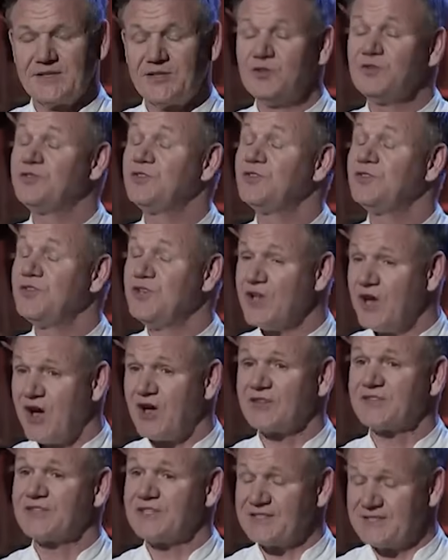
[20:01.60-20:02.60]
You do
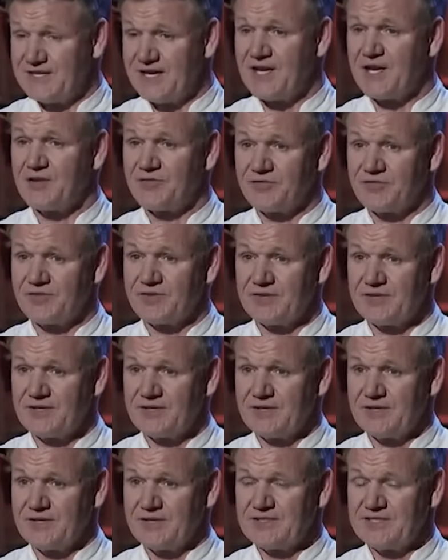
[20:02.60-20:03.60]
not deserve
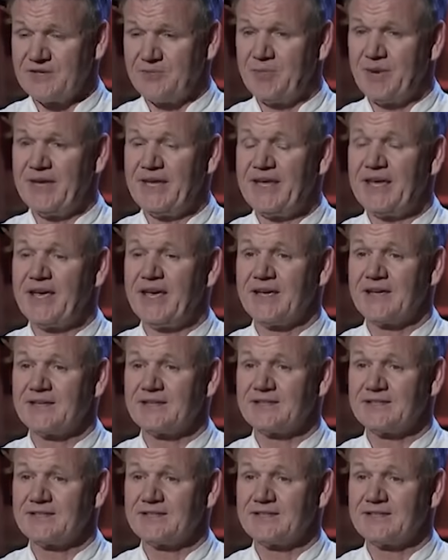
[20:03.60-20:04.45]
to be here.